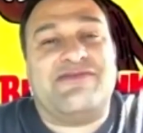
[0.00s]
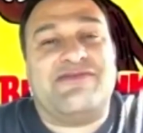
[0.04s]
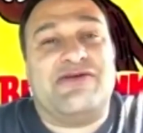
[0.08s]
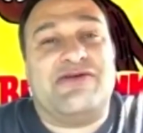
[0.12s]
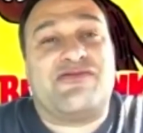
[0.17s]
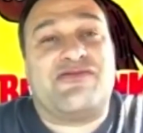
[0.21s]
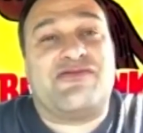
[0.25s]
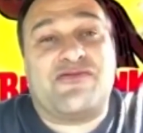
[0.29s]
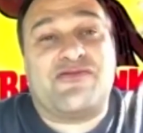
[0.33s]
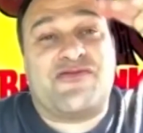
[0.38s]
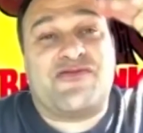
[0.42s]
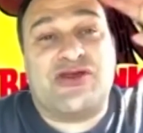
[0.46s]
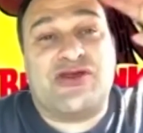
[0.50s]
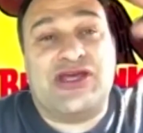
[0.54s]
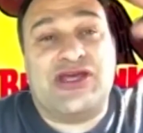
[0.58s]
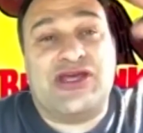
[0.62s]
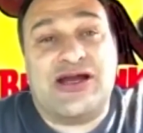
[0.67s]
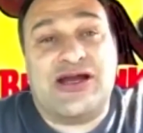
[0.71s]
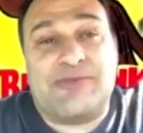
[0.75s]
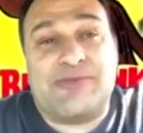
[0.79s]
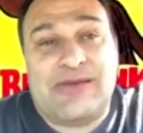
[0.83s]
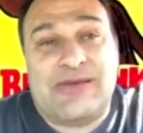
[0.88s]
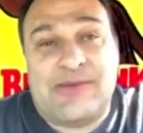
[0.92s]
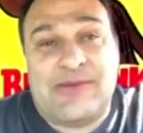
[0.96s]
for
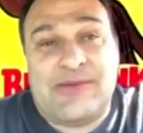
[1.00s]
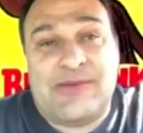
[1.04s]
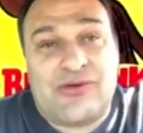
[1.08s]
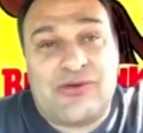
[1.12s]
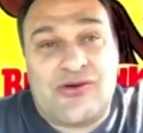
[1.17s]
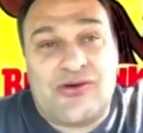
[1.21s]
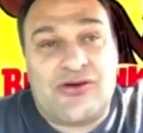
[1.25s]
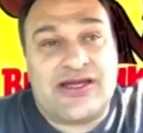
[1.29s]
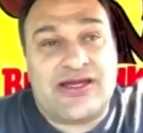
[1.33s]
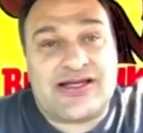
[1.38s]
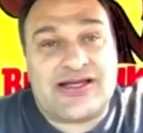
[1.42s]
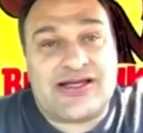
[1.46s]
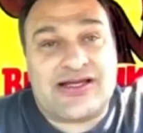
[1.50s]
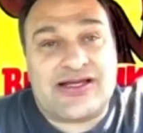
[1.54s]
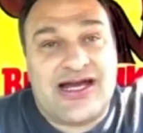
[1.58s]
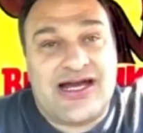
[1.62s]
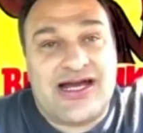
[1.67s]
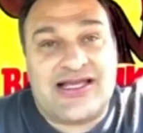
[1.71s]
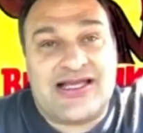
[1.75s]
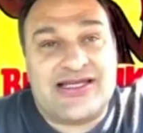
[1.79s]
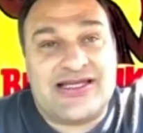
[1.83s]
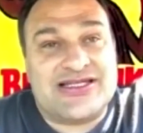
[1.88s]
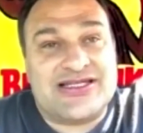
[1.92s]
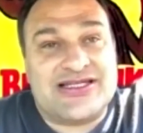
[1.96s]
young people in
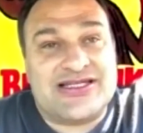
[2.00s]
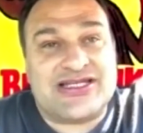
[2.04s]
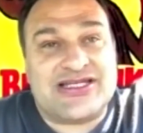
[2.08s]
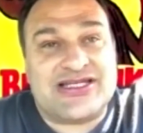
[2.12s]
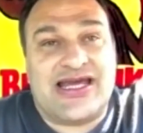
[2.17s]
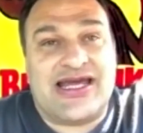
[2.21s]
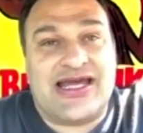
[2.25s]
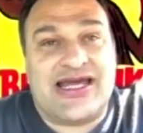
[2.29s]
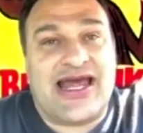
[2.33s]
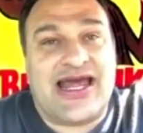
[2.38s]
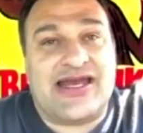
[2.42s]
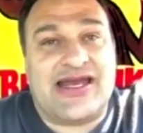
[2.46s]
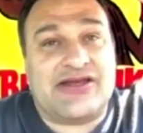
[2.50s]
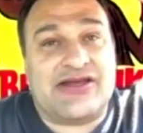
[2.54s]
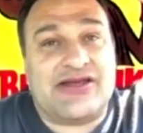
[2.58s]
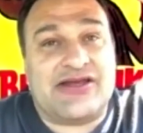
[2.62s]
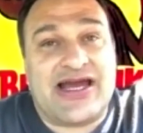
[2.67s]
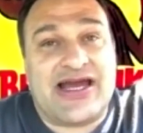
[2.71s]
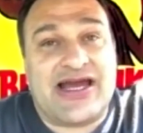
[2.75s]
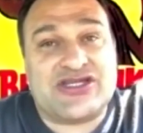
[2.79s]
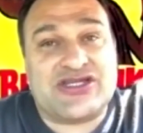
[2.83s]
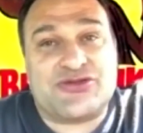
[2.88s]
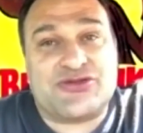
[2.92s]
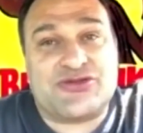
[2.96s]
college and
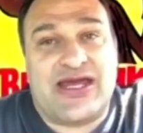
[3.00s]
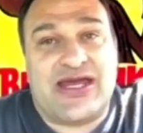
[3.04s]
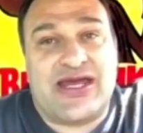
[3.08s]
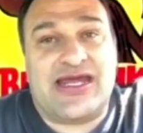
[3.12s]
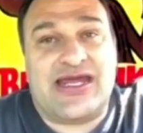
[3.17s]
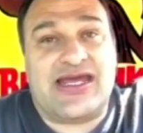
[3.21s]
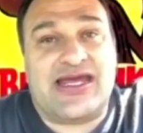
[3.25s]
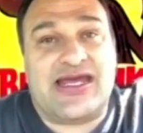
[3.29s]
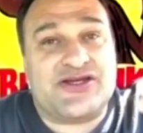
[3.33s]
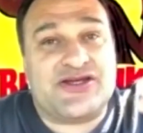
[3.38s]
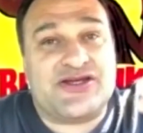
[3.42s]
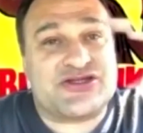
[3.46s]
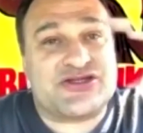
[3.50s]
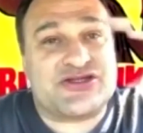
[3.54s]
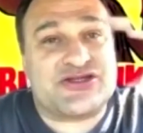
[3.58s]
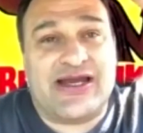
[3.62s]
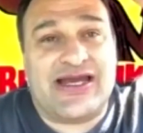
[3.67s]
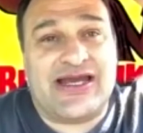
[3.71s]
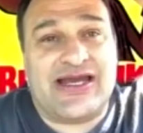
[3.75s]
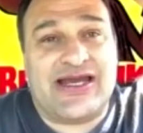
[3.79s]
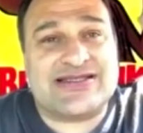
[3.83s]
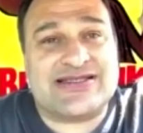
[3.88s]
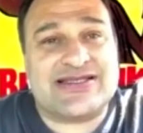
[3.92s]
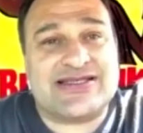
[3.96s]
graduating in their
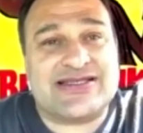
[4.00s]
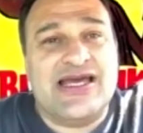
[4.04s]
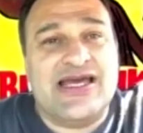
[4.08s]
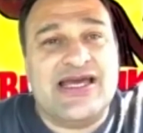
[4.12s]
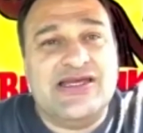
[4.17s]
20s,